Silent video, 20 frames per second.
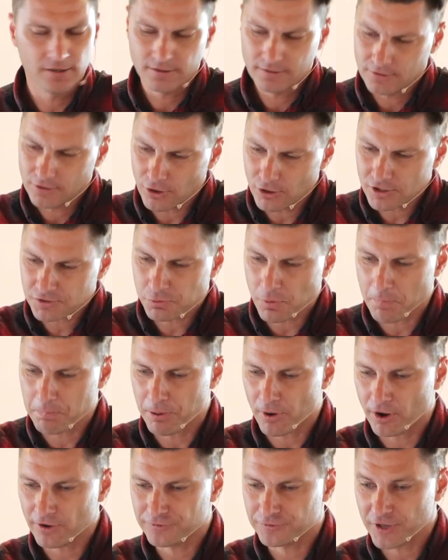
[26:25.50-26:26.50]
Notice what
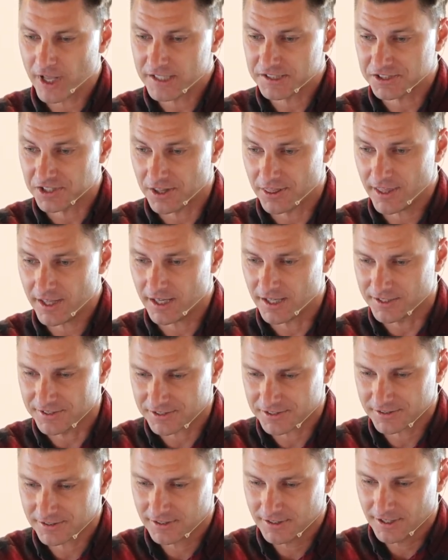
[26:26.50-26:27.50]
Paul says to
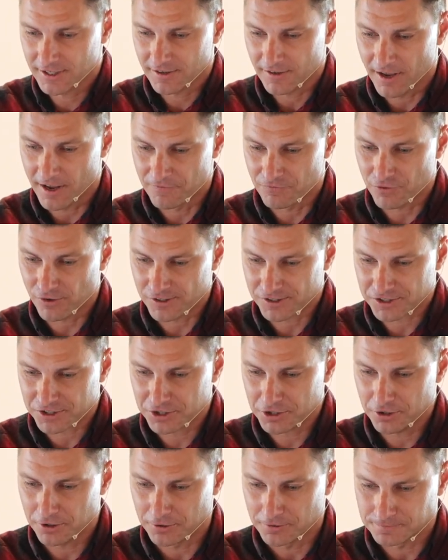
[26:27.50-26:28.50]
this in verse
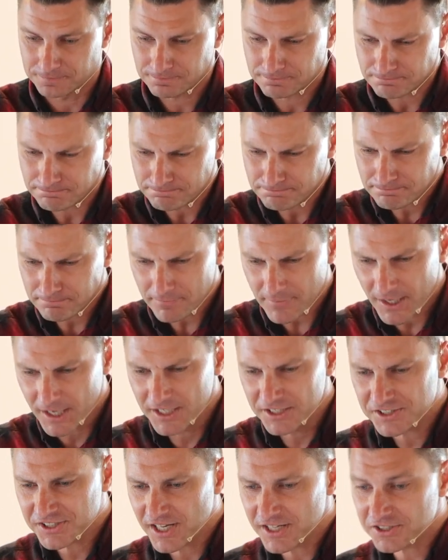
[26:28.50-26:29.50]
2. He
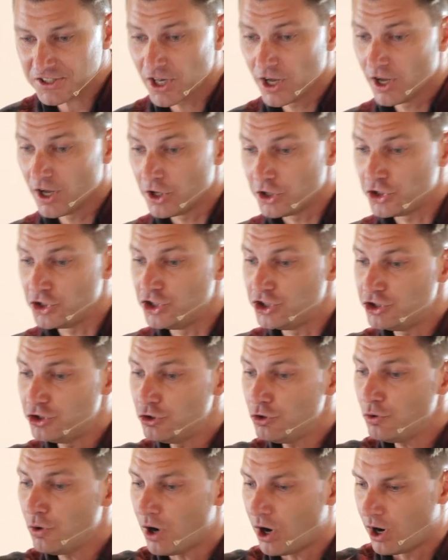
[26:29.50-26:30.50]
says,
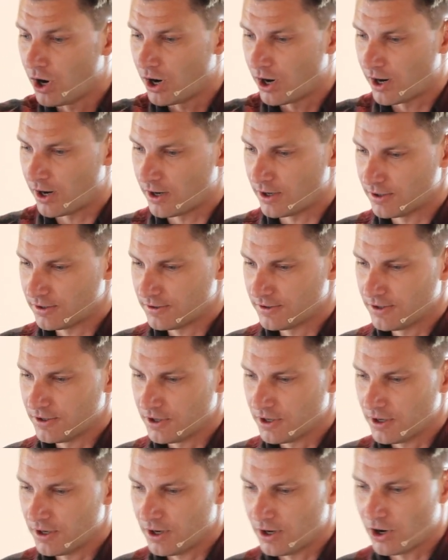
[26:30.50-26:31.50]
You are
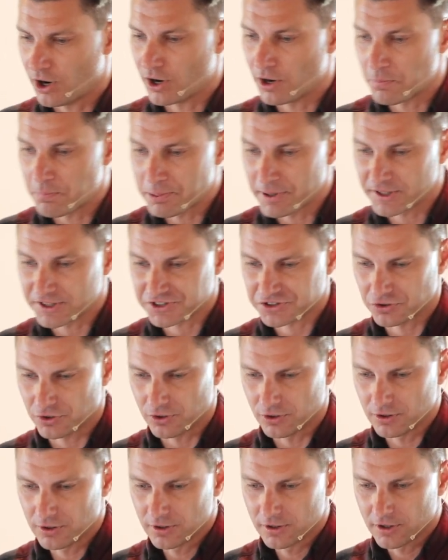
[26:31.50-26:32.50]
our epistle
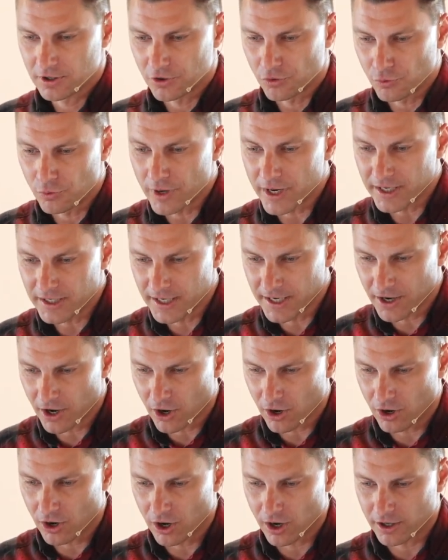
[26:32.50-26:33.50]
written in our
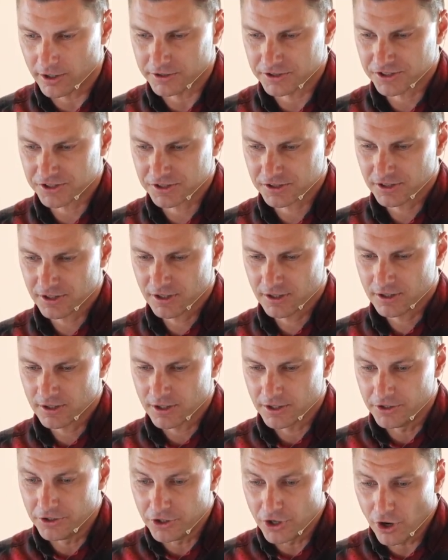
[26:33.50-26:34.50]
hearts,
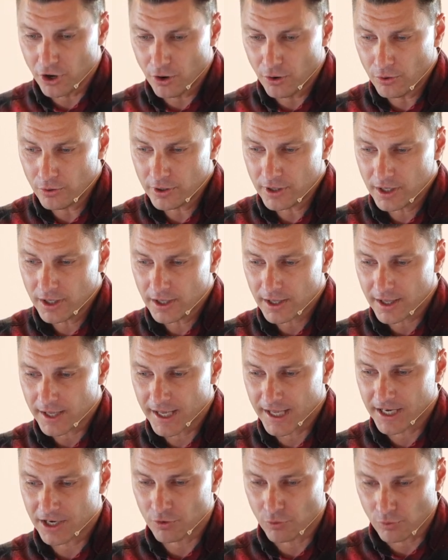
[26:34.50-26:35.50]
known
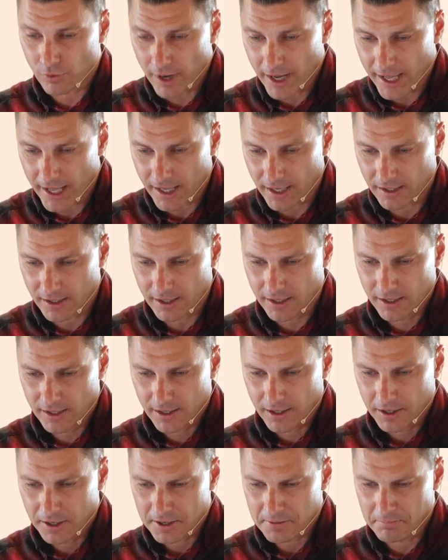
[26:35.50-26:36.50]
and read
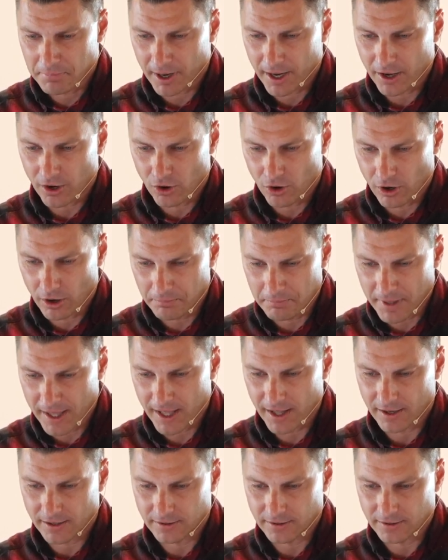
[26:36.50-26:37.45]
by all men.